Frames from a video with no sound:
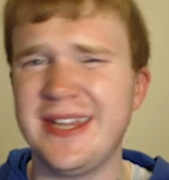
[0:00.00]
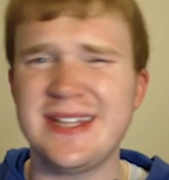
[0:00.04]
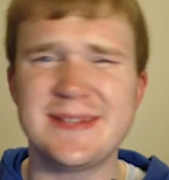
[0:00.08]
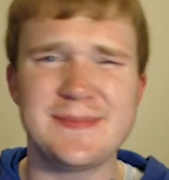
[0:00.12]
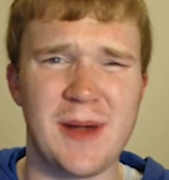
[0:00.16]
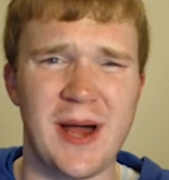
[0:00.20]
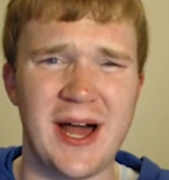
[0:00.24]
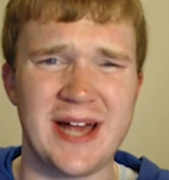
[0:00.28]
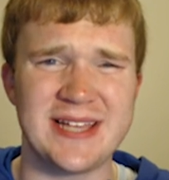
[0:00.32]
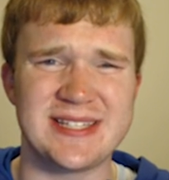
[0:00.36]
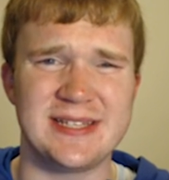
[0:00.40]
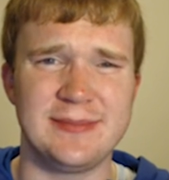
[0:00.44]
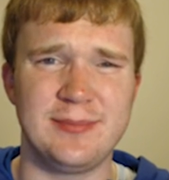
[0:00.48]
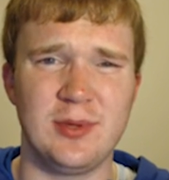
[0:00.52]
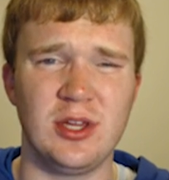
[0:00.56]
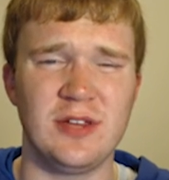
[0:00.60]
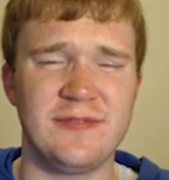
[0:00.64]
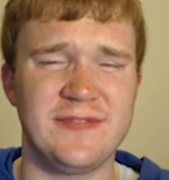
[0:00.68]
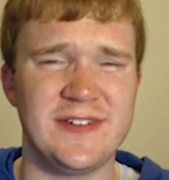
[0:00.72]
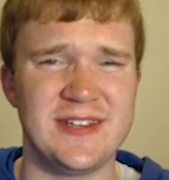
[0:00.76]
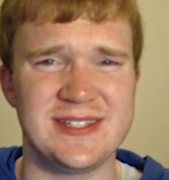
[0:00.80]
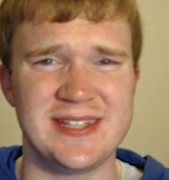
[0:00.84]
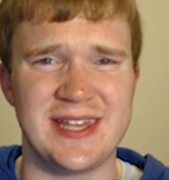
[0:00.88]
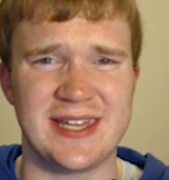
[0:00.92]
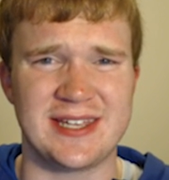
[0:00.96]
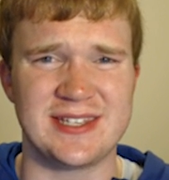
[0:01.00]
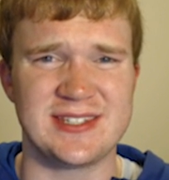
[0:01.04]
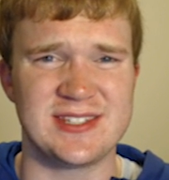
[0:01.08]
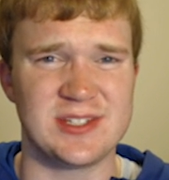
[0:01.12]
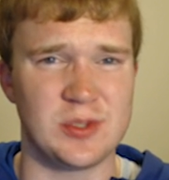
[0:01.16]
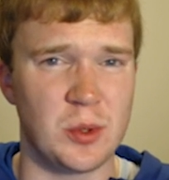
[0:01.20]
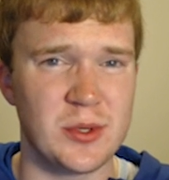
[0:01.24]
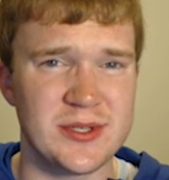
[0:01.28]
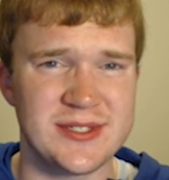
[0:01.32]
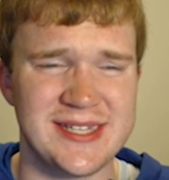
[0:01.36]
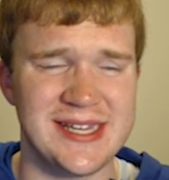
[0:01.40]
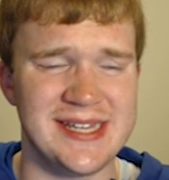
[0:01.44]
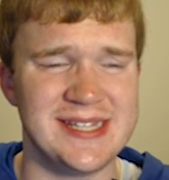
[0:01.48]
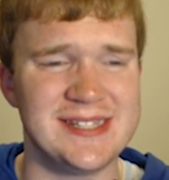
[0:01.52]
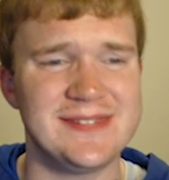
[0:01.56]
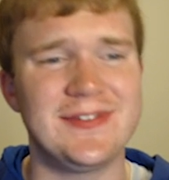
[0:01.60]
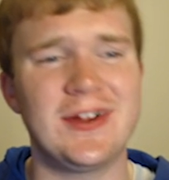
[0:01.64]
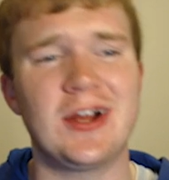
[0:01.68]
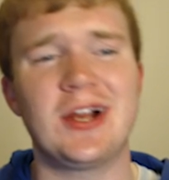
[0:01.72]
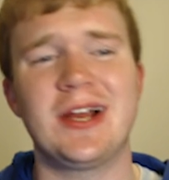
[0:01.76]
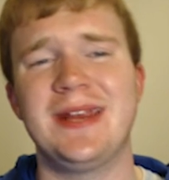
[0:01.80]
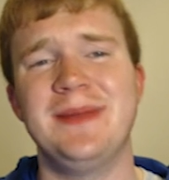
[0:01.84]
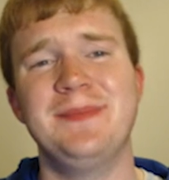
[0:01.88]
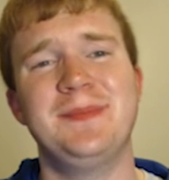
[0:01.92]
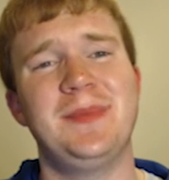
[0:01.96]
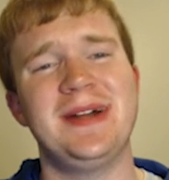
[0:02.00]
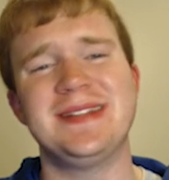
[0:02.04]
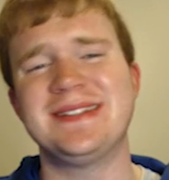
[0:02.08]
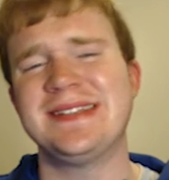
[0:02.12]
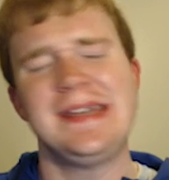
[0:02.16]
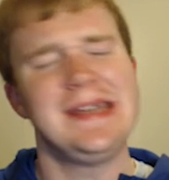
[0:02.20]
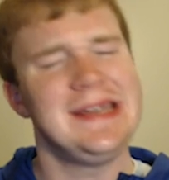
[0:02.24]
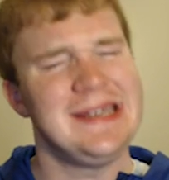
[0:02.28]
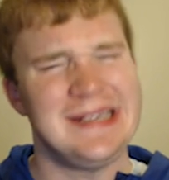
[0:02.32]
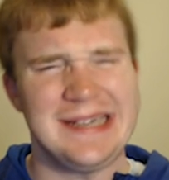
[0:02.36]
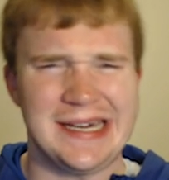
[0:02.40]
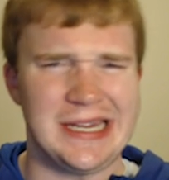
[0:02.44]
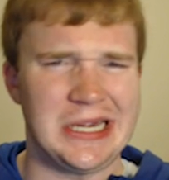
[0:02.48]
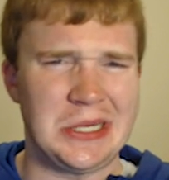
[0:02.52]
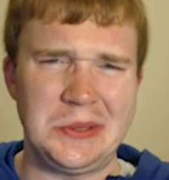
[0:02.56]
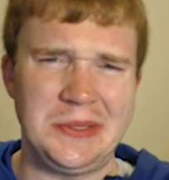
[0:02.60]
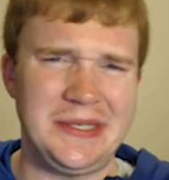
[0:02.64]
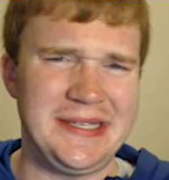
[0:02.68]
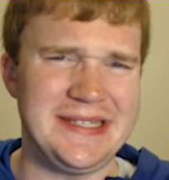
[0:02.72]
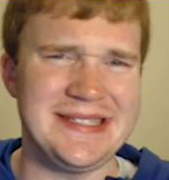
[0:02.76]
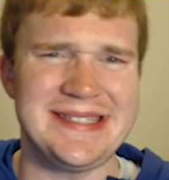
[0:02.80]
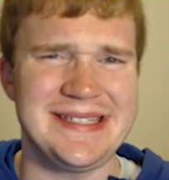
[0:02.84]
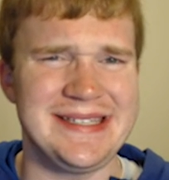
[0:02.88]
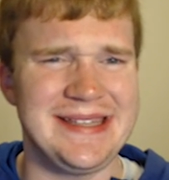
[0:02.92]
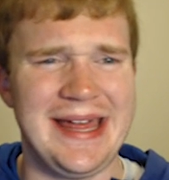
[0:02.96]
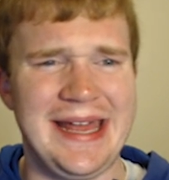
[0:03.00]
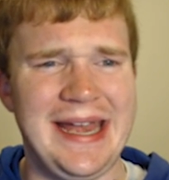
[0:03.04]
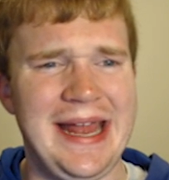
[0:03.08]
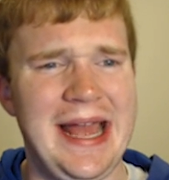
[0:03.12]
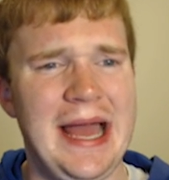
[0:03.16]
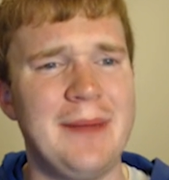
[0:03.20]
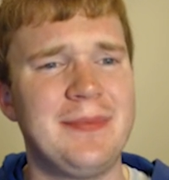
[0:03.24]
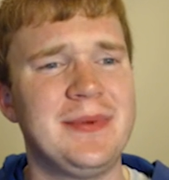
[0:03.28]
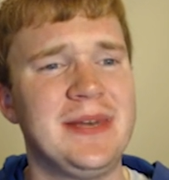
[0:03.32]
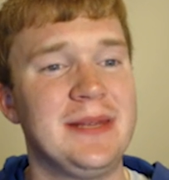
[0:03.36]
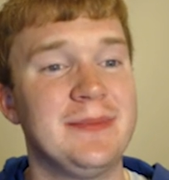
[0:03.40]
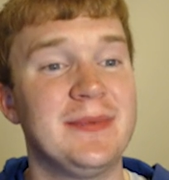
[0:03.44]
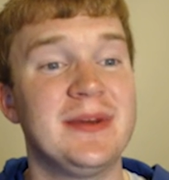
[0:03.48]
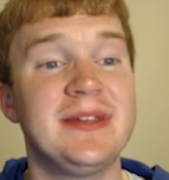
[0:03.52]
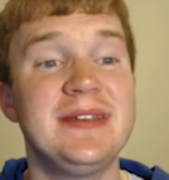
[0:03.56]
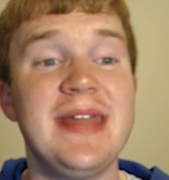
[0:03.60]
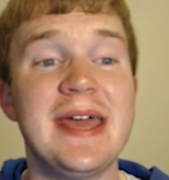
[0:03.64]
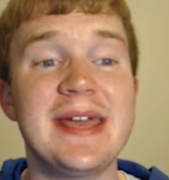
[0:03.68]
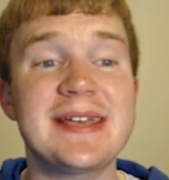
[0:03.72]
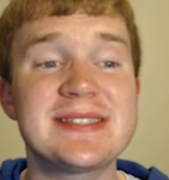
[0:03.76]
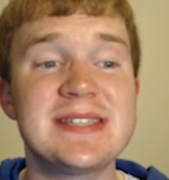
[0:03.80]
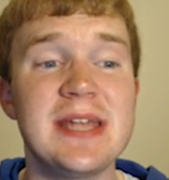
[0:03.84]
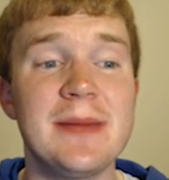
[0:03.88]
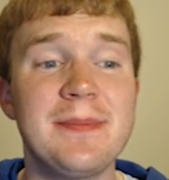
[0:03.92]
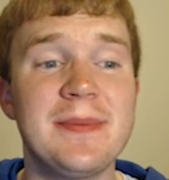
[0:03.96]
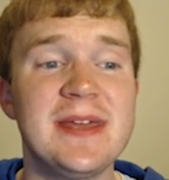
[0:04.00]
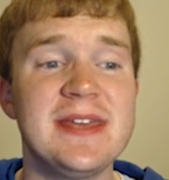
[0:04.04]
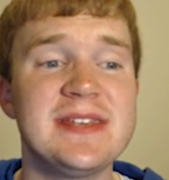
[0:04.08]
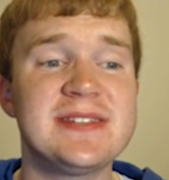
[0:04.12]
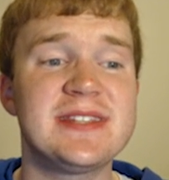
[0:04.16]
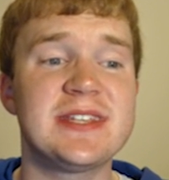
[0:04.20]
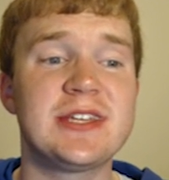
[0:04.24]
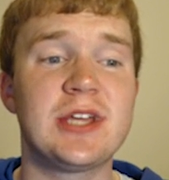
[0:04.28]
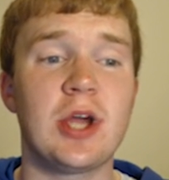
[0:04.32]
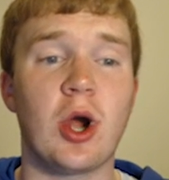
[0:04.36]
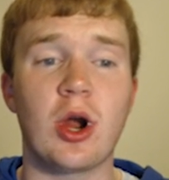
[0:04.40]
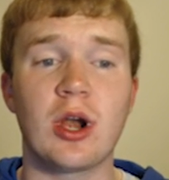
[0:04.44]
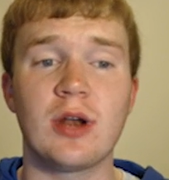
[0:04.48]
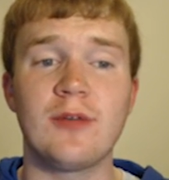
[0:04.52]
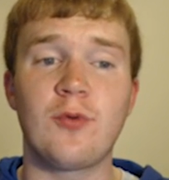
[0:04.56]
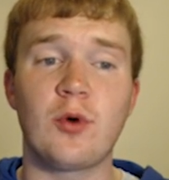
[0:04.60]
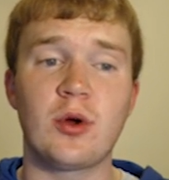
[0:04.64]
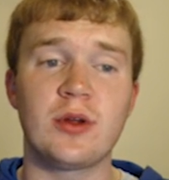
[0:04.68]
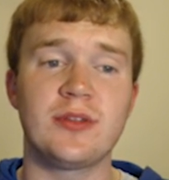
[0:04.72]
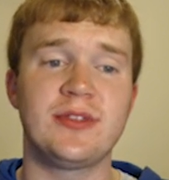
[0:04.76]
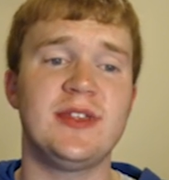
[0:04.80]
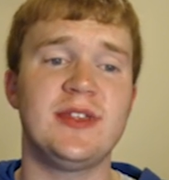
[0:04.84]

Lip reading: It's possible if he's like a Swords Dance variant, but I don't really see that happening. But next up is the Gardevoir.